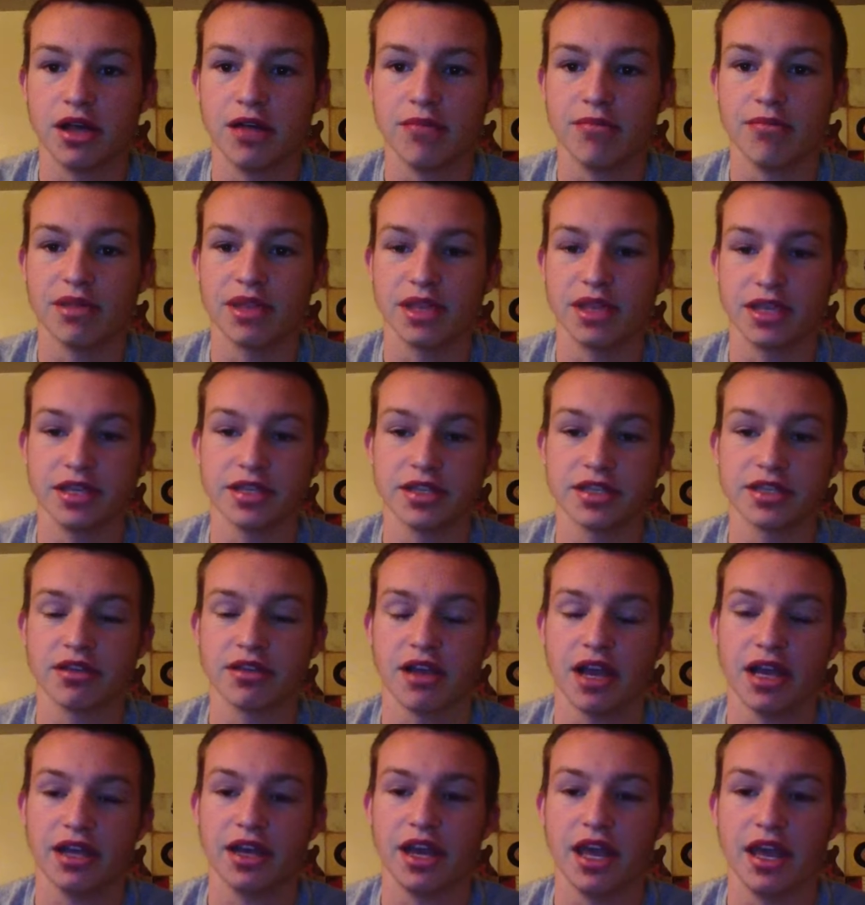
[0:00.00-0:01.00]
but they still
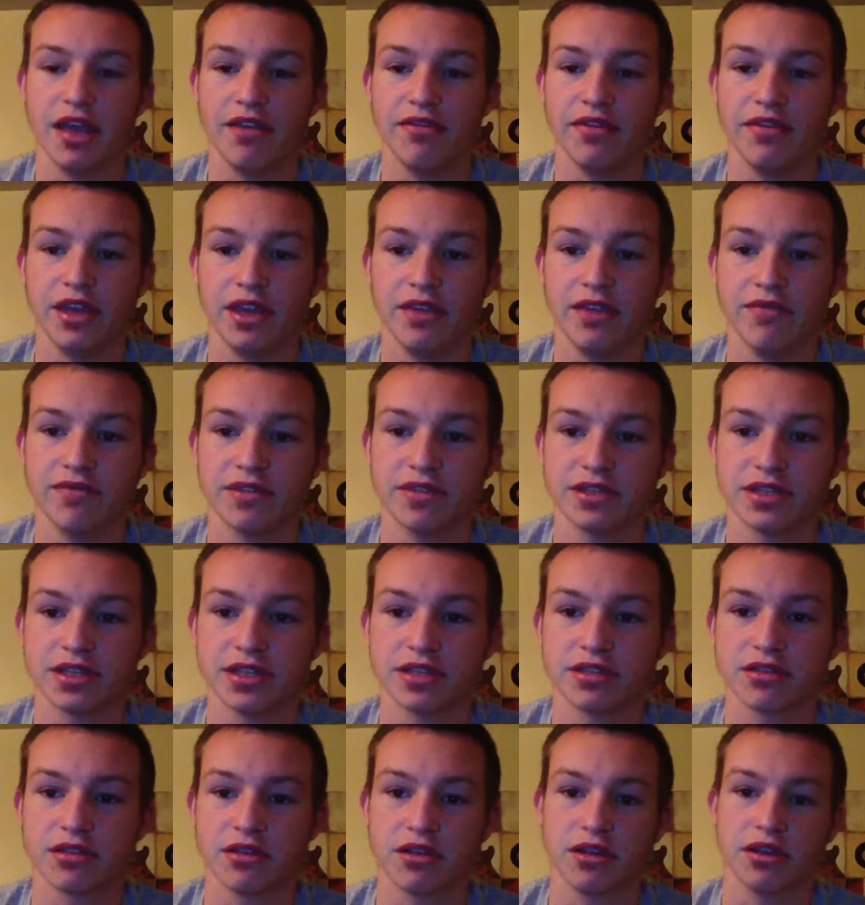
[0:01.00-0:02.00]
had a heavy
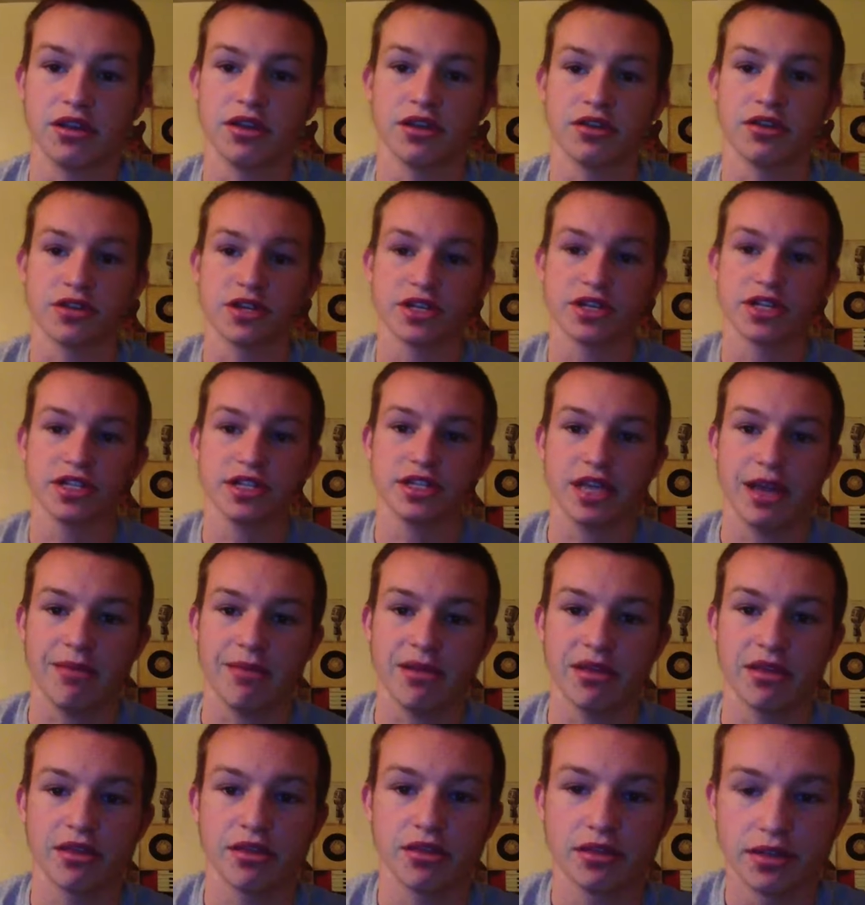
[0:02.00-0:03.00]
emphasis on the Christian
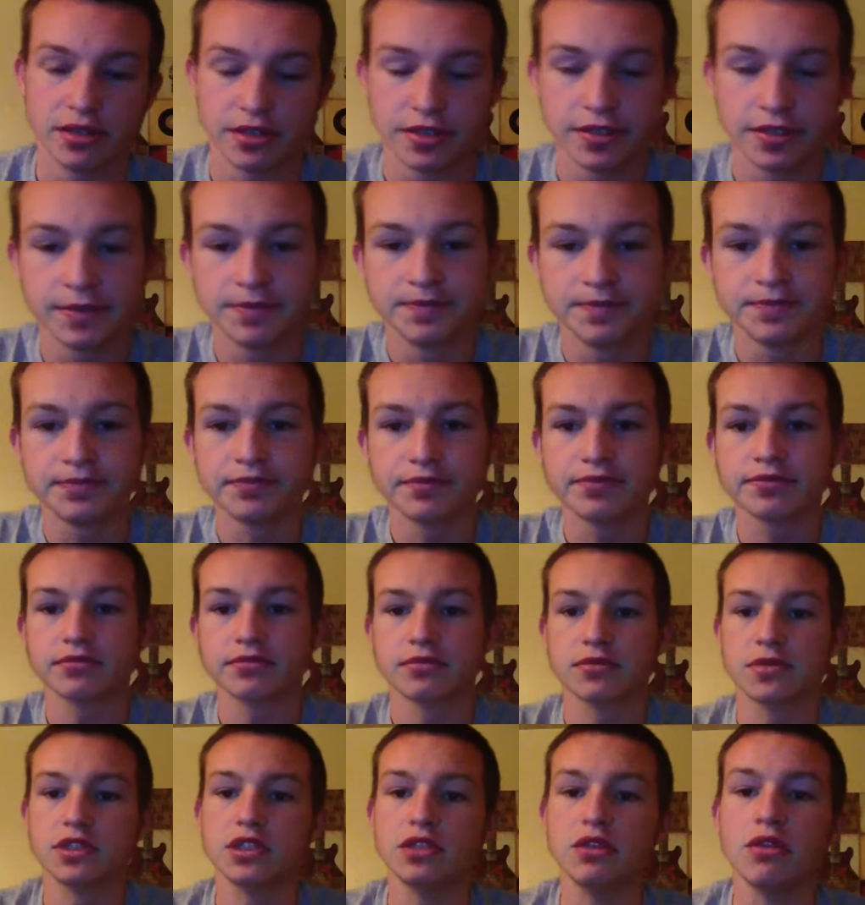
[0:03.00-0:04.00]
Sabbath.
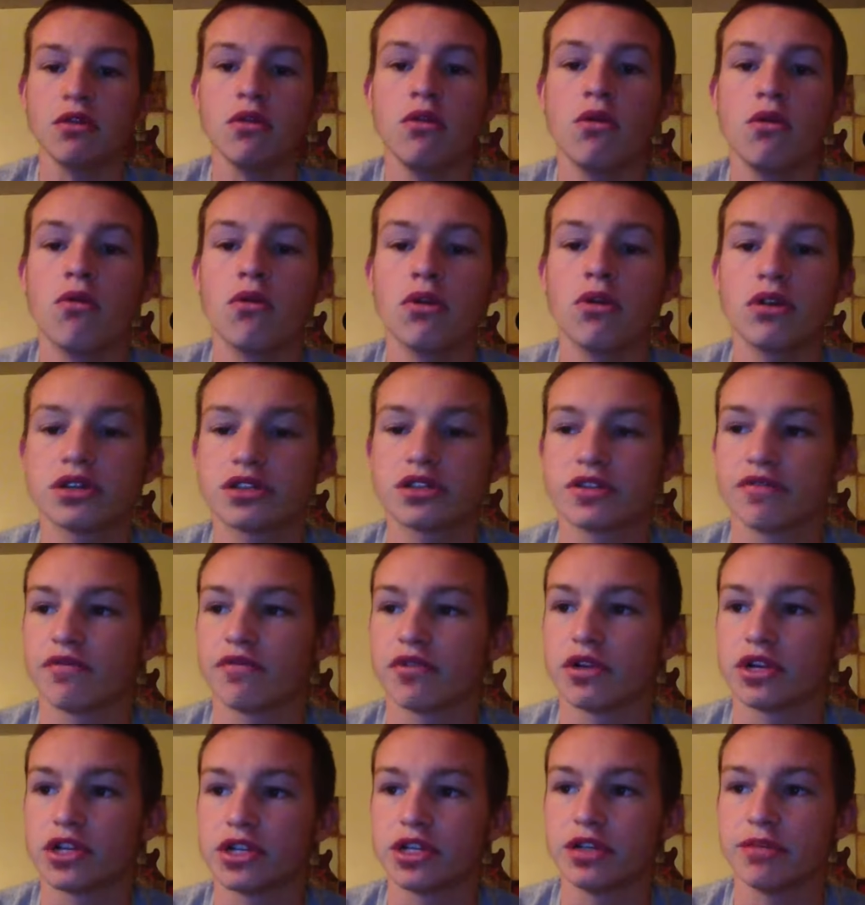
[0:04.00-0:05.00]
Orders of
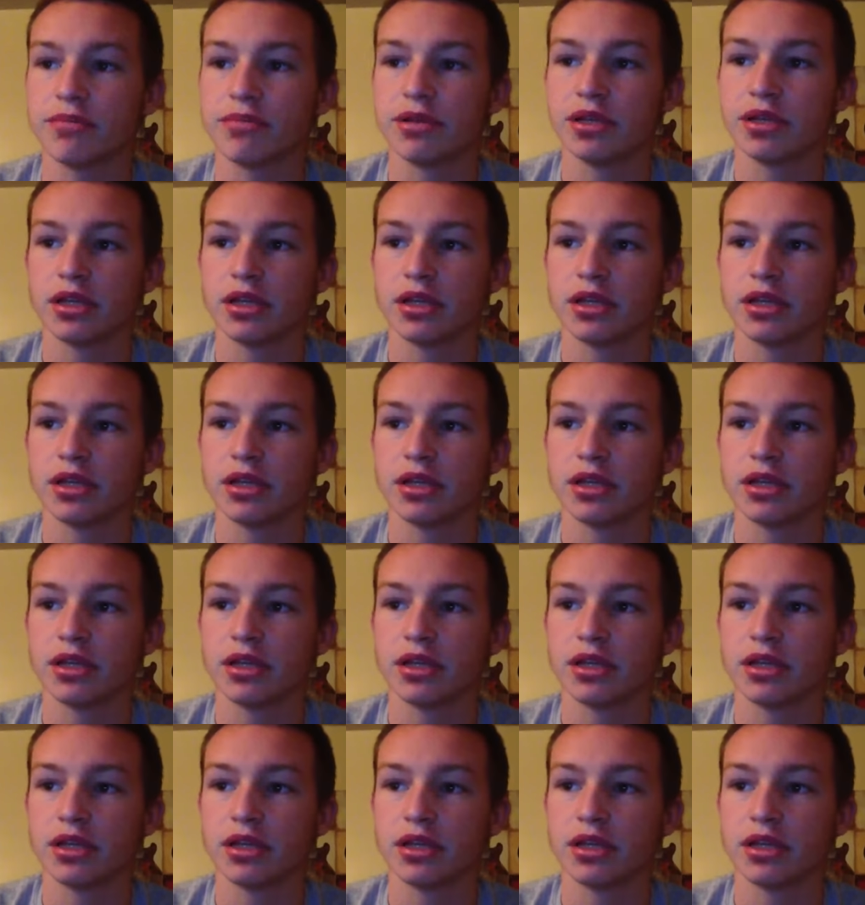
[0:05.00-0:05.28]
worship